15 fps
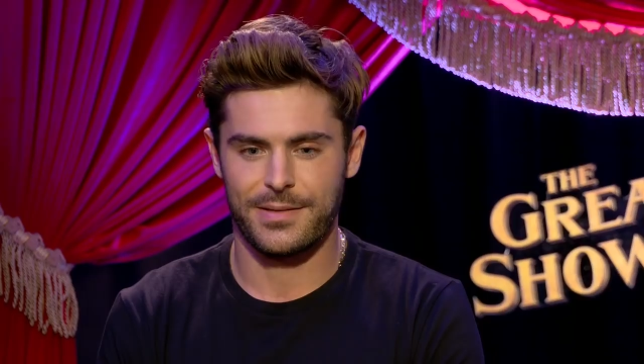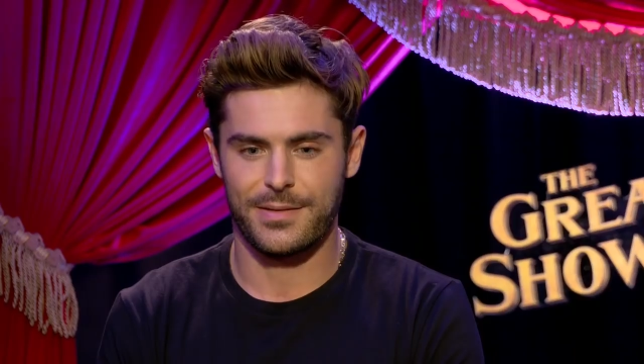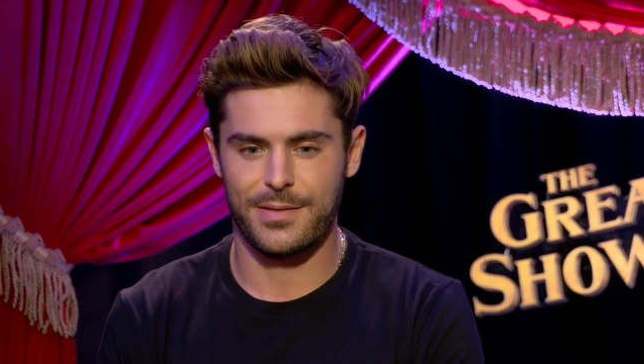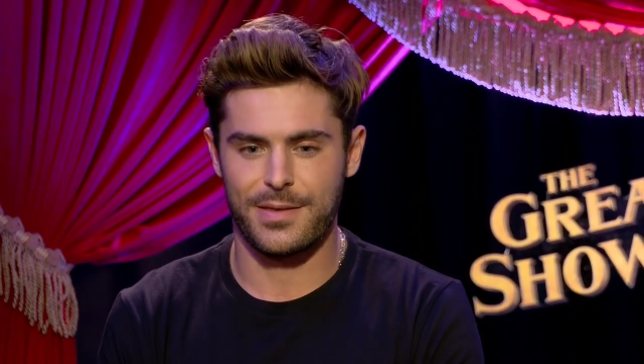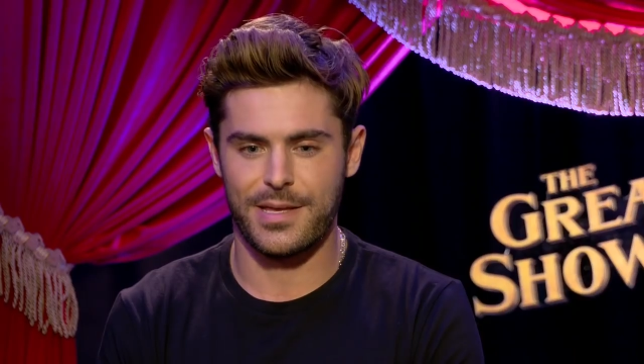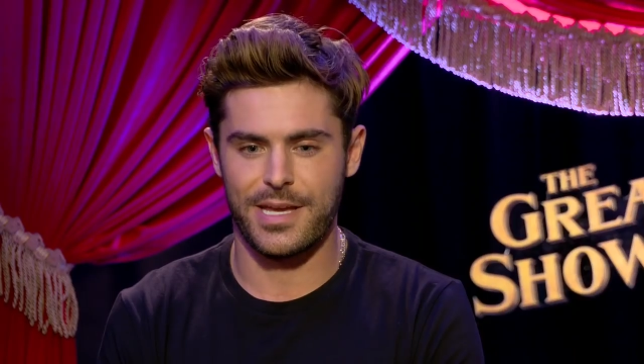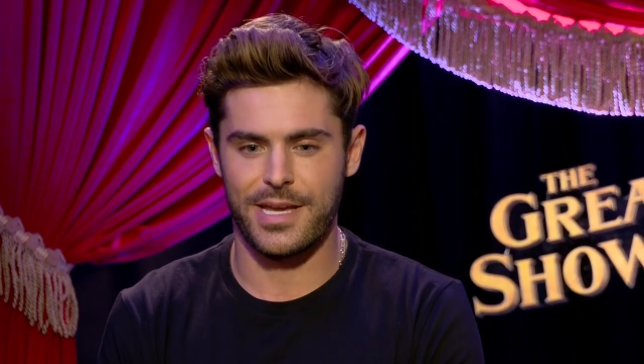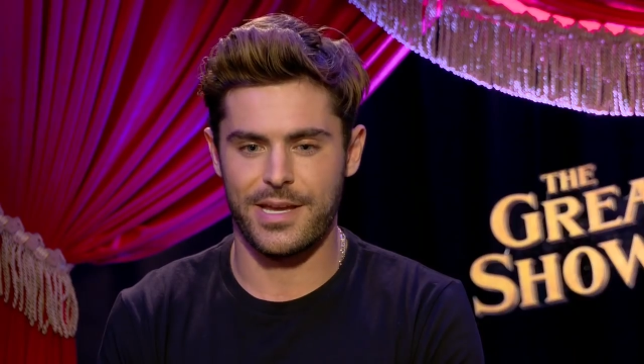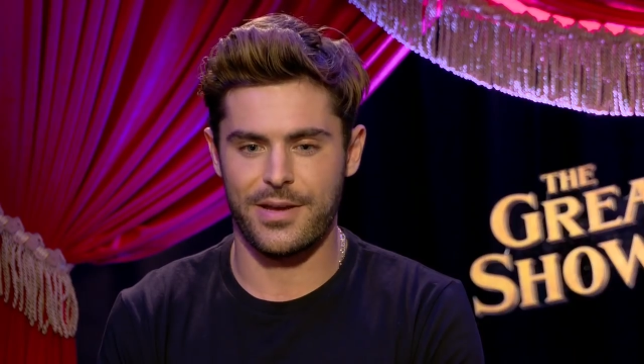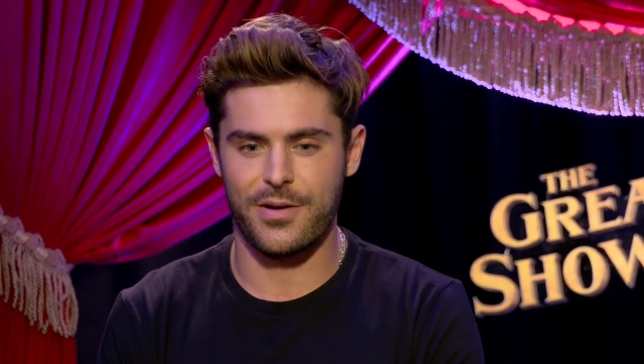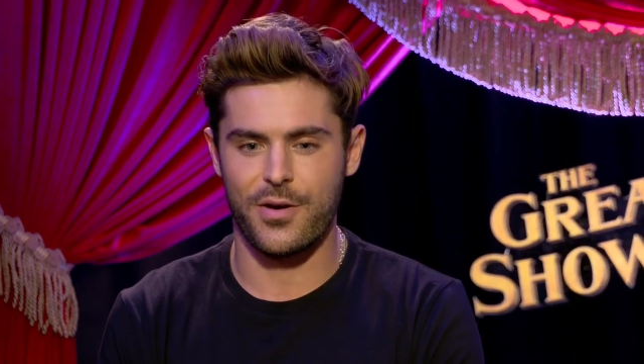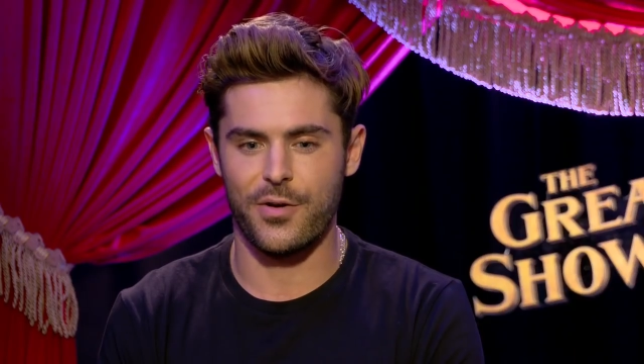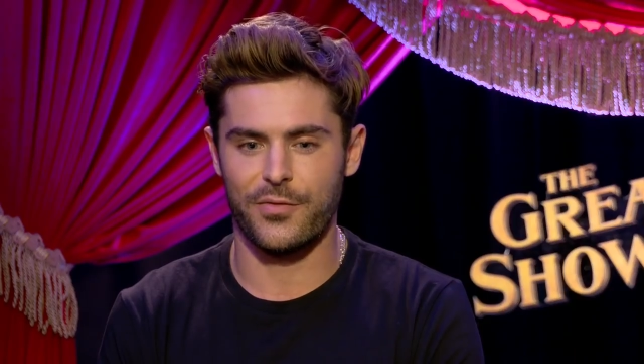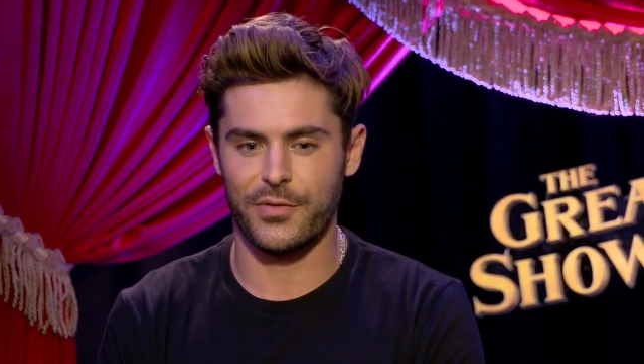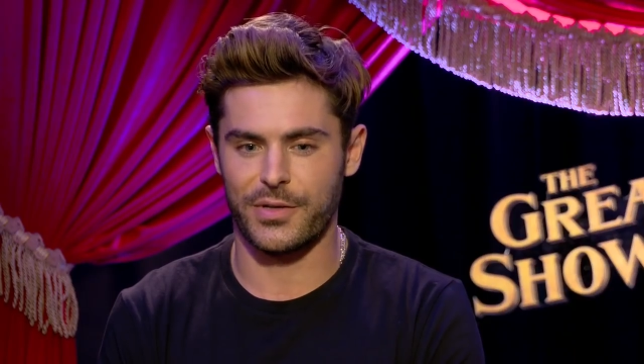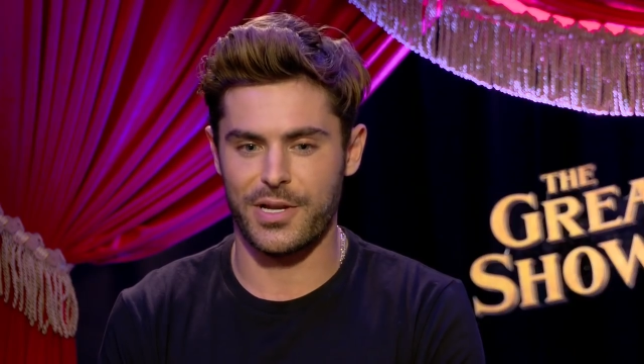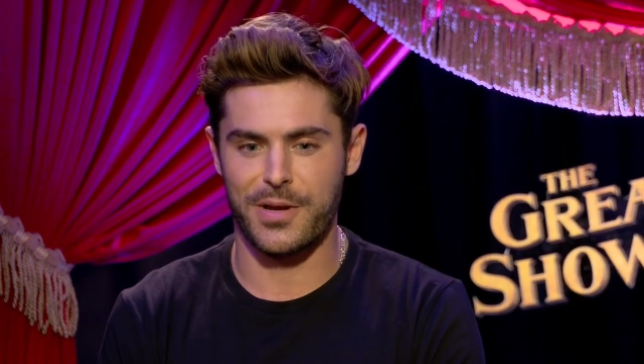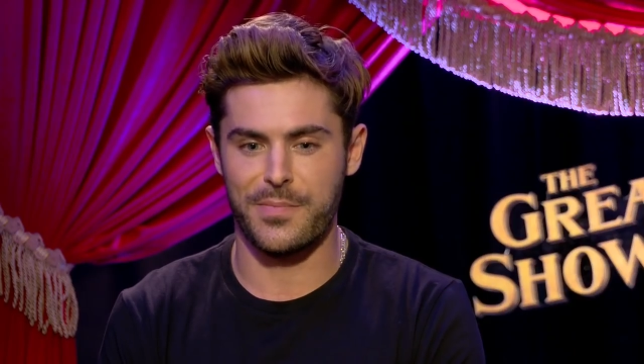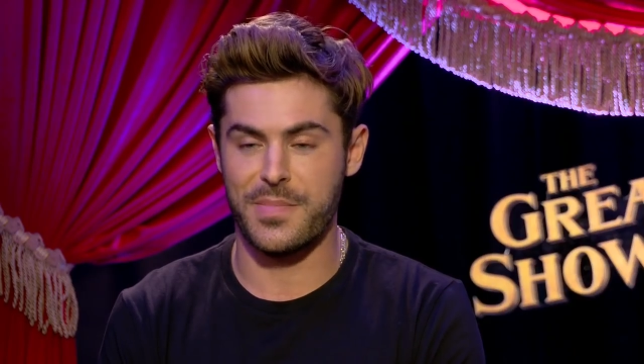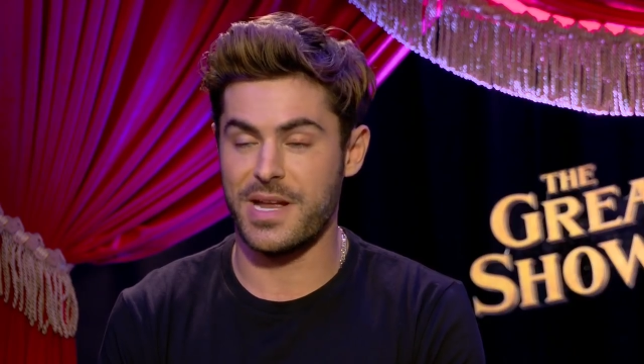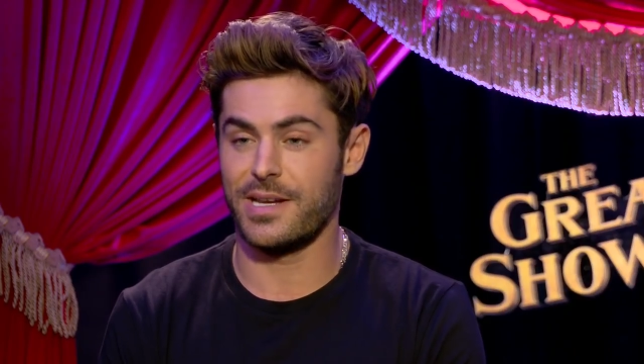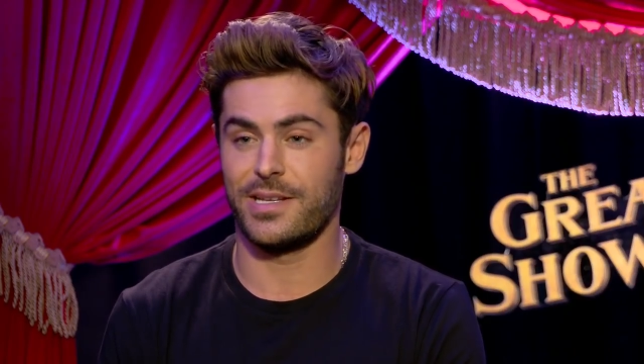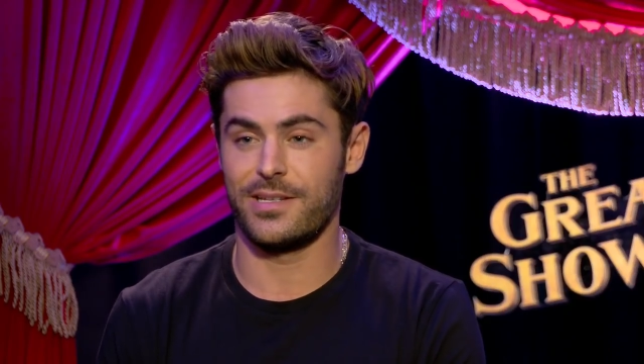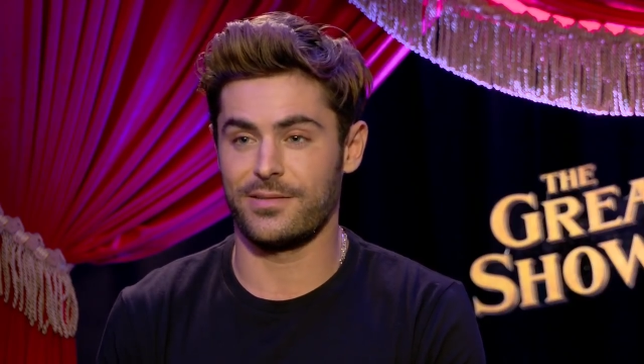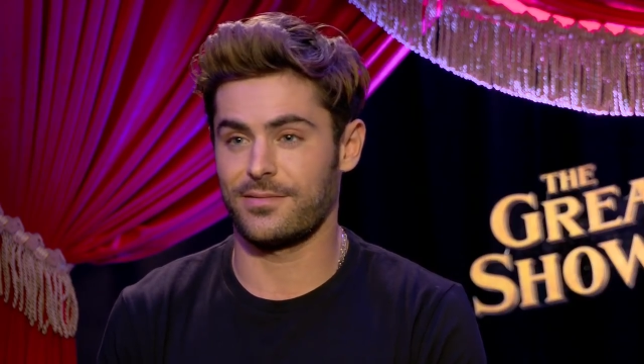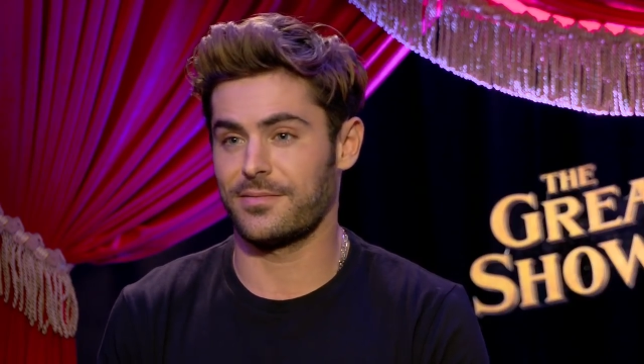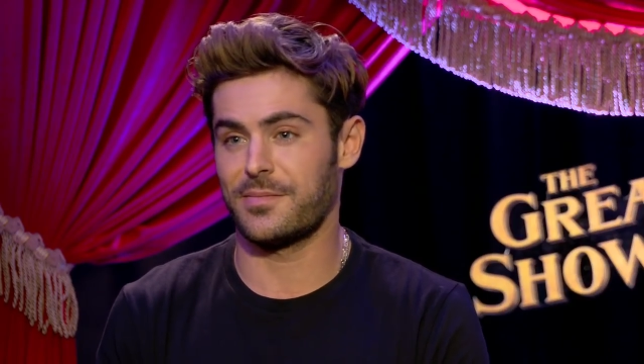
they overcome many,